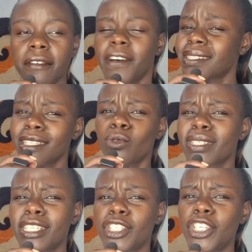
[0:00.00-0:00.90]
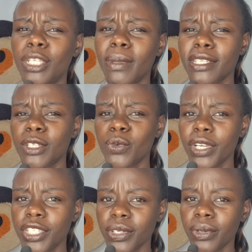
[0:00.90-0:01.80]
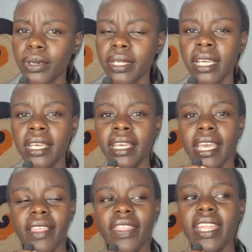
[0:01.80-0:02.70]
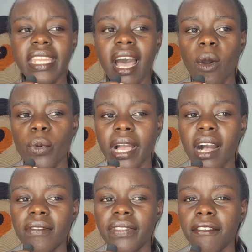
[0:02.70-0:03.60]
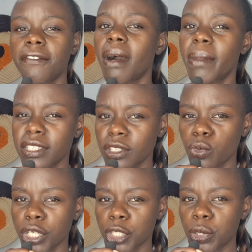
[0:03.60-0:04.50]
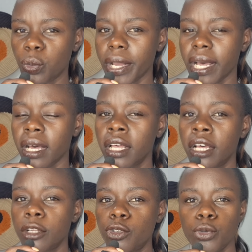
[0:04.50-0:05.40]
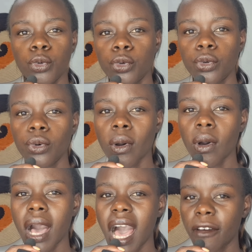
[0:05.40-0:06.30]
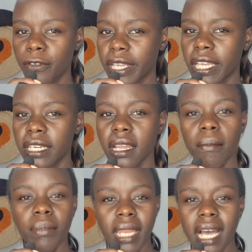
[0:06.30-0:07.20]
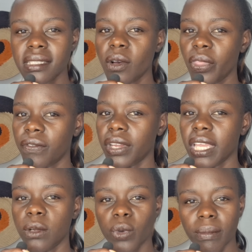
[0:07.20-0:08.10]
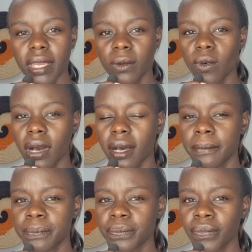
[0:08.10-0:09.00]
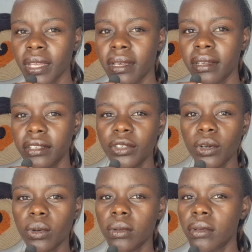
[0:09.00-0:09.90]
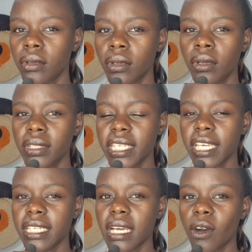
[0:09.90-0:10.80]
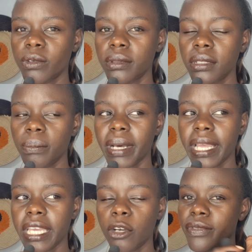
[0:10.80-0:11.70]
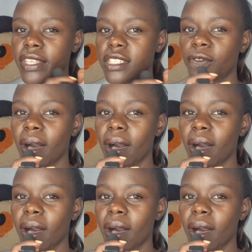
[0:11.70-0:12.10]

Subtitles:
First it was the Chidima situation, and then now we have the farmer situation, where two African black South African women were, you know, taken down by these